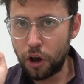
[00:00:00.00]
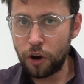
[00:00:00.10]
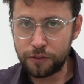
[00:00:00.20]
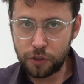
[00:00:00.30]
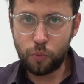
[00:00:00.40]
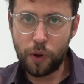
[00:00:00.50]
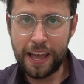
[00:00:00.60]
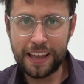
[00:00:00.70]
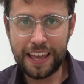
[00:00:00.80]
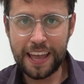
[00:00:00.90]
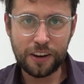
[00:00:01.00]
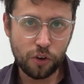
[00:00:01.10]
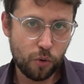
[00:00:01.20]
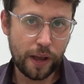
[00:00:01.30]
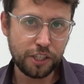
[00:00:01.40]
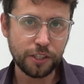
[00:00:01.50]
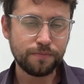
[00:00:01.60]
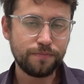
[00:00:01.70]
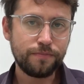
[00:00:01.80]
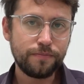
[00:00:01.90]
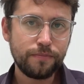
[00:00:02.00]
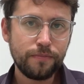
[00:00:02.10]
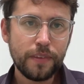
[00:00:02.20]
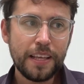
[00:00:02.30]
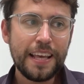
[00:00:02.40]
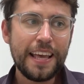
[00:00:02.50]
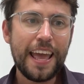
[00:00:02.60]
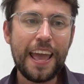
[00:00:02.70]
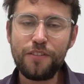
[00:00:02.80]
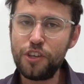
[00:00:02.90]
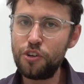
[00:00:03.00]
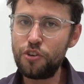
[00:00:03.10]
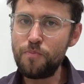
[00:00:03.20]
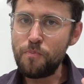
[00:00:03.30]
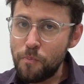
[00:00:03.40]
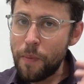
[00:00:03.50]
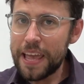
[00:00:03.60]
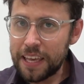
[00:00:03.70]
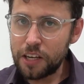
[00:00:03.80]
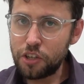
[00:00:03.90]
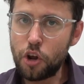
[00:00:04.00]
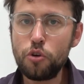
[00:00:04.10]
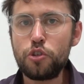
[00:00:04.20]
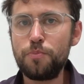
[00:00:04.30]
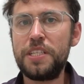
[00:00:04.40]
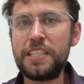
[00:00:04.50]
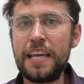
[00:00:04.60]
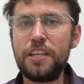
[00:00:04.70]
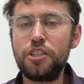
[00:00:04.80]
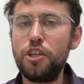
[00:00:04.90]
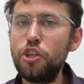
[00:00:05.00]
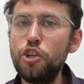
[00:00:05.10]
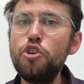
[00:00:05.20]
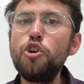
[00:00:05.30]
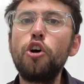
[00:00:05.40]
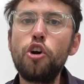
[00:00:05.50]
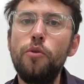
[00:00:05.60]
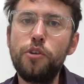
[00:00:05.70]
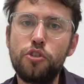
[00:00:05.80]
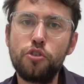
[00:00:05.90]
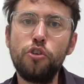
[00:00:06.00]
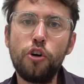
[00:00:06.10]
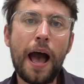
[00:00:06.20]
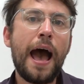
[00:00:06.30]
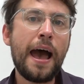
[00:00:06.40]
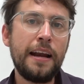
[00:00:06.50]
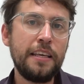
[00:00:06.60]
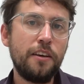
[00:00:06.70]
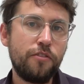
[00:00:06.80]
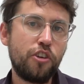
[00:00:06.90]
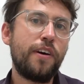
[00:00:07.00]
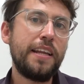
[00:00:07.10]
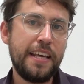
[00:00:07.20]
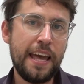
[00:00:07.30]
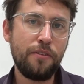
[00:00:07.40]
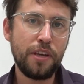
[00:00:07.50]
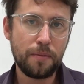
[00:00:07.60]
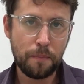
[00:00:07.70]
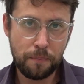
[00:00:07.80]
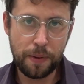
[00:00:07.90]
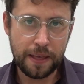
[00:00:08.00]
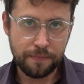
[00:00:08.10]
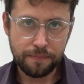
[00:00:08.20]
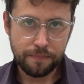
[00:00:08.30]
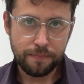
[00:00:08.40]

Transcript: of the work in question. If you make those mistakes, you're not going to score highly for criterion B.